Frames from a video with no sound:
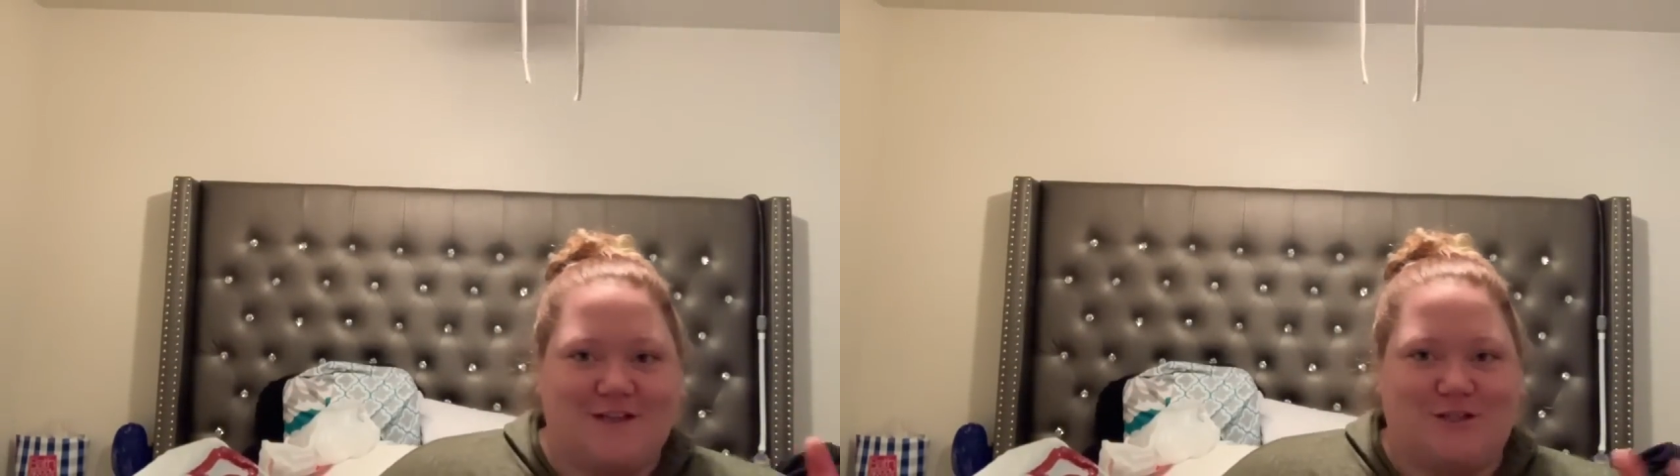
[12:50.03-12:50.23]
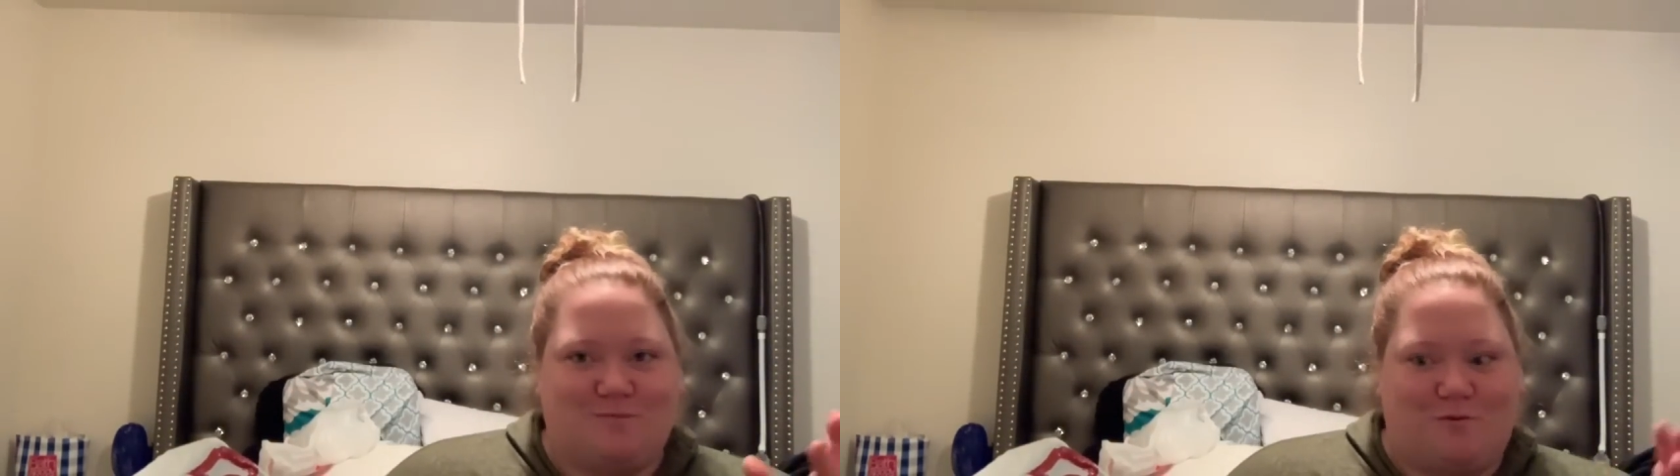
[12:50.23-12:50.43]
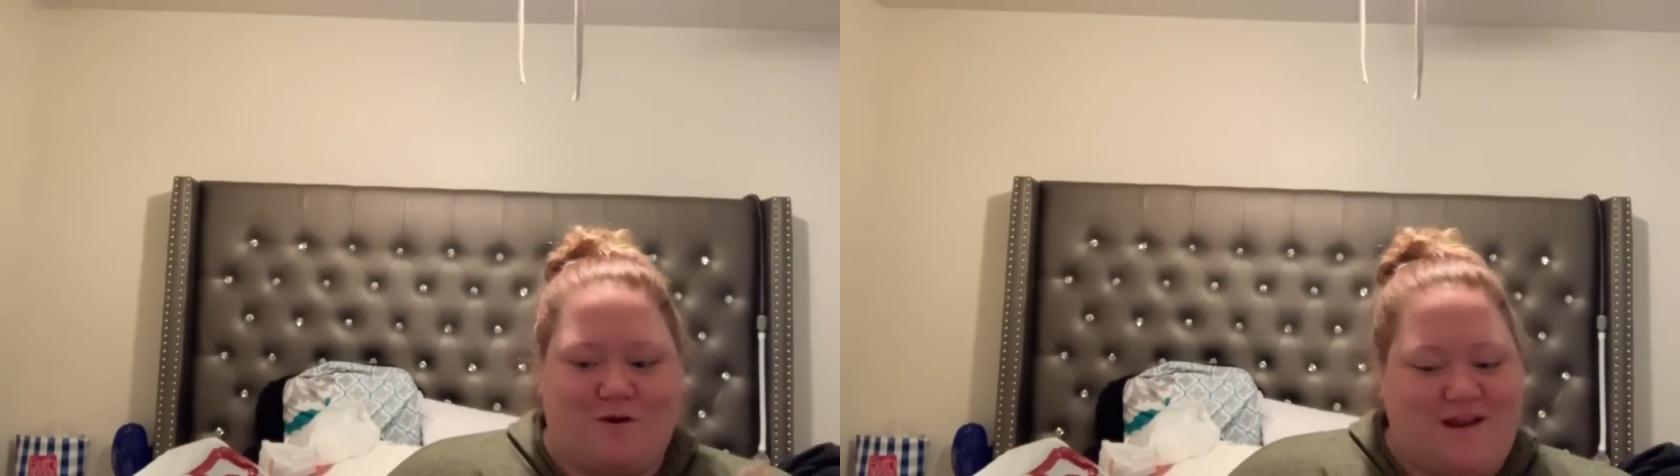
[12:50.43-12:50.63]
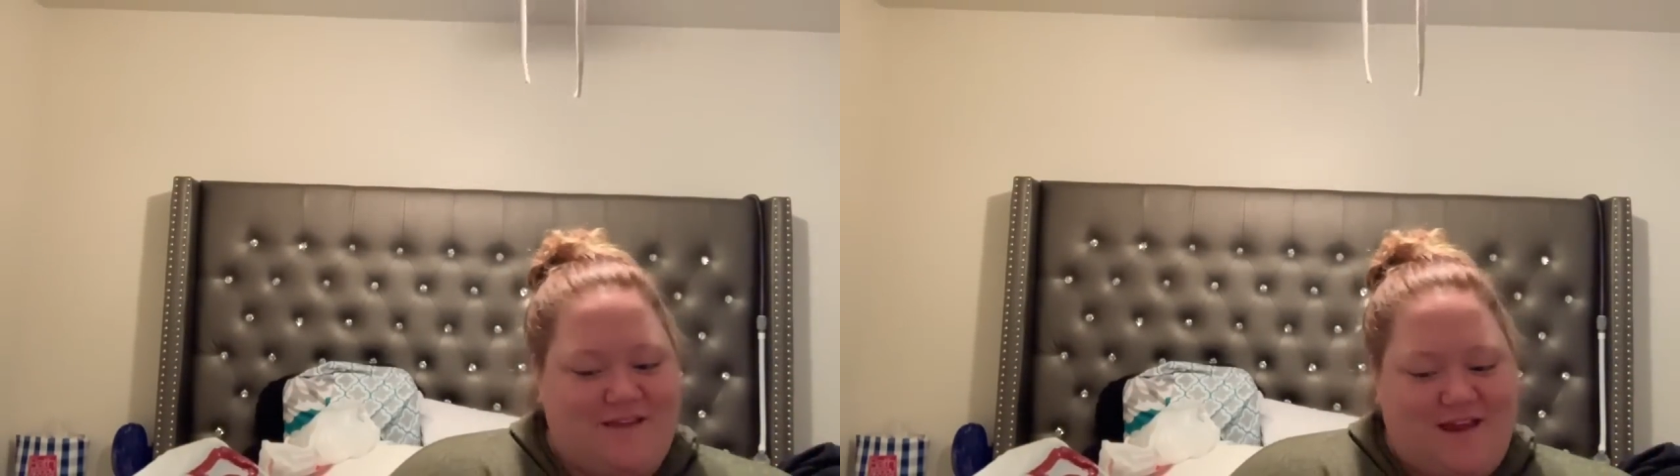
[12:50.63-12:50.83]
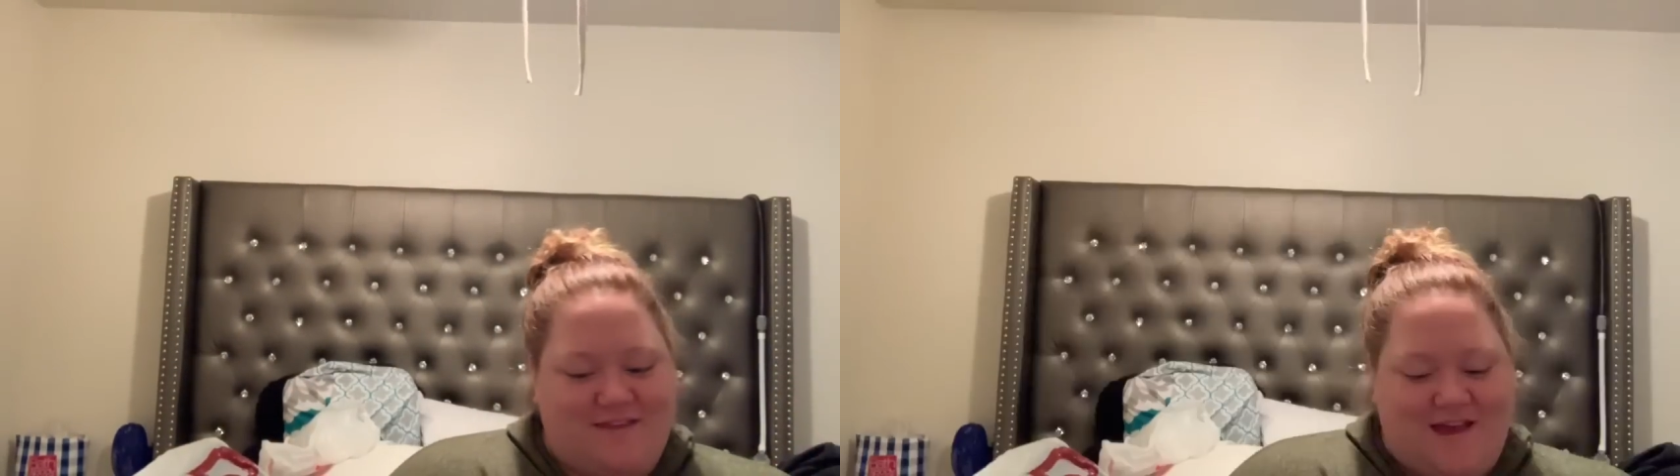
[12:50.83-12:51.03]
sporty
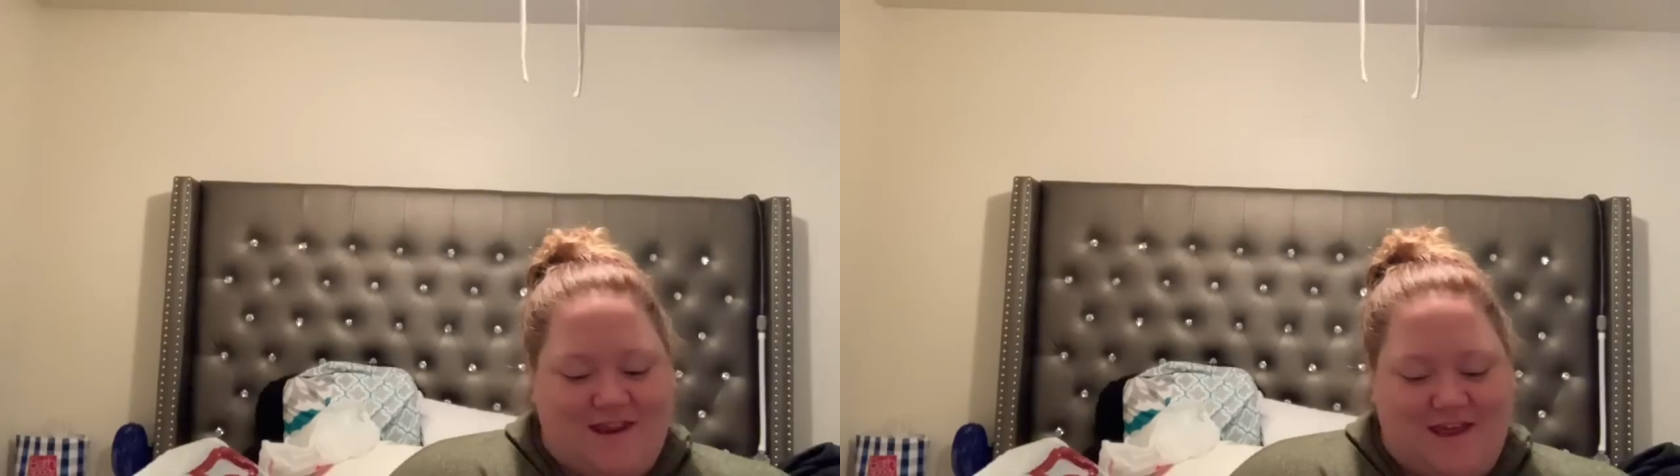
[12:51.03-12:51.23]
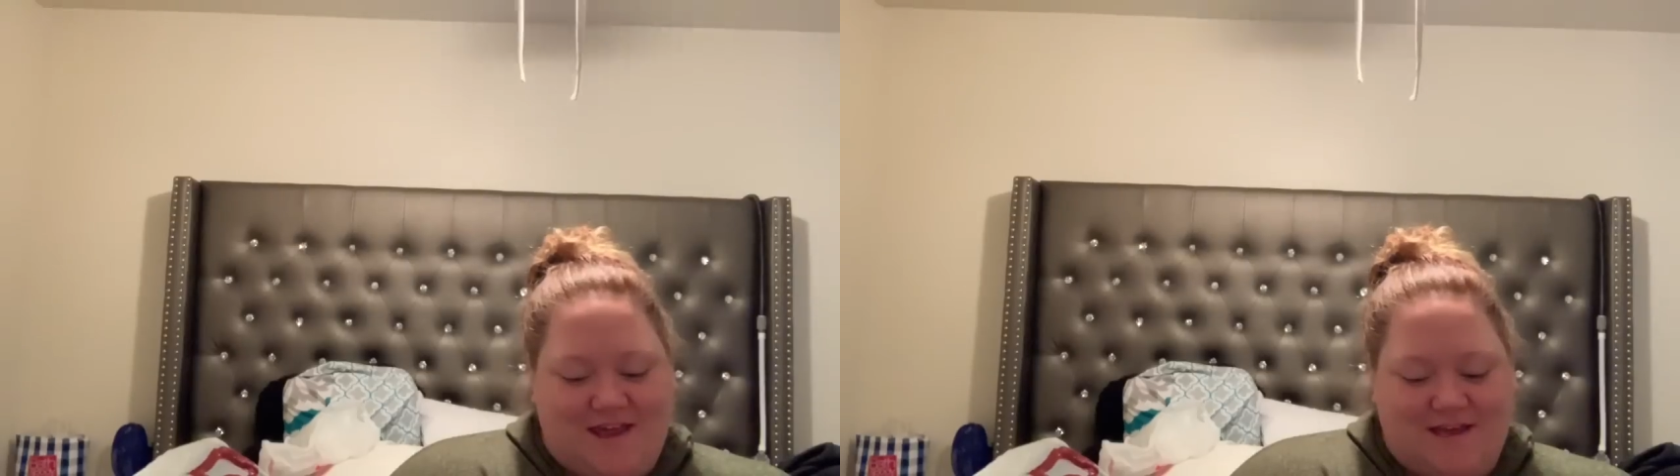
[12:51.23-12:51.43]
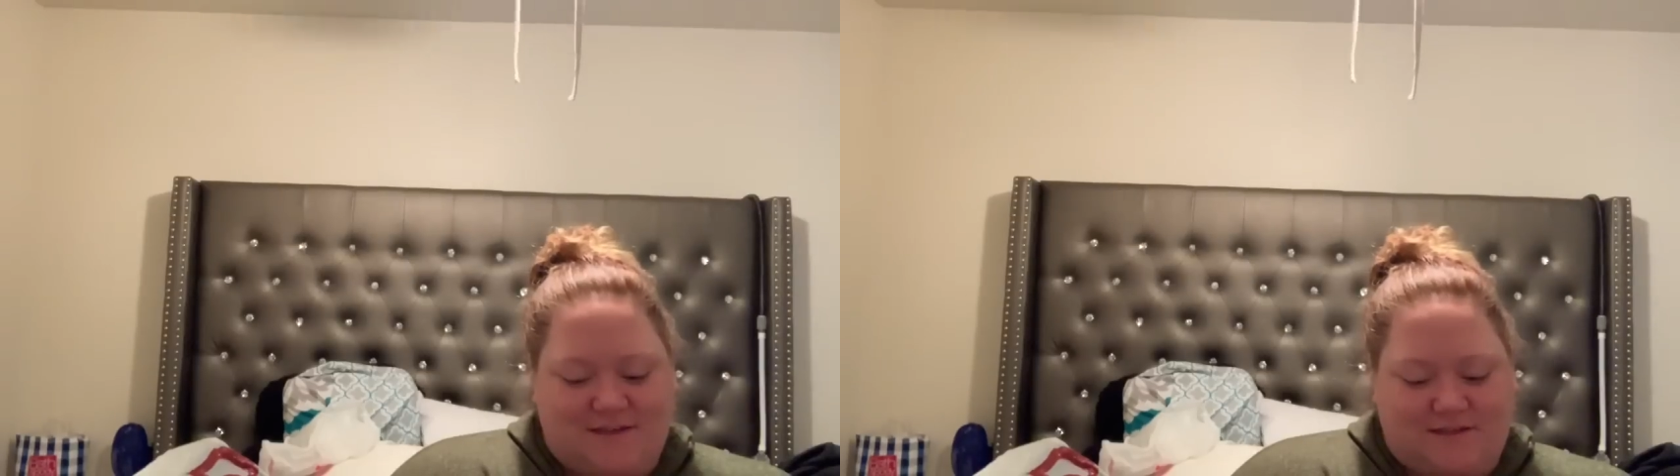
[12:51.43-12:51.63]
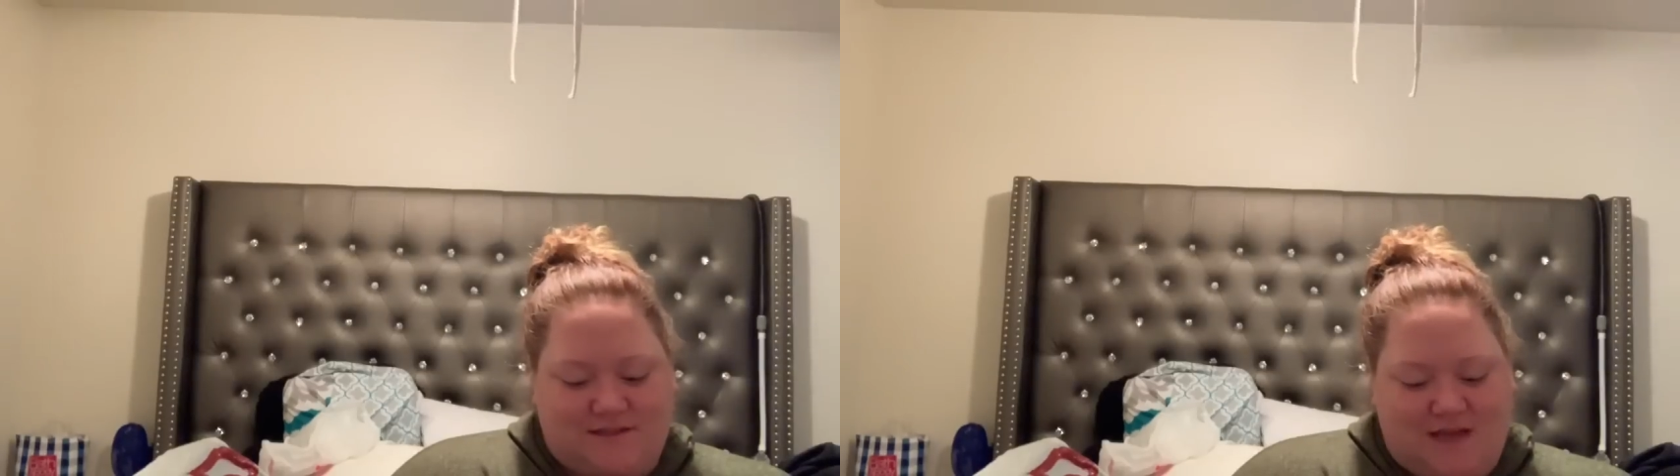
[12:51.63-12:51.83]
like that, I guess.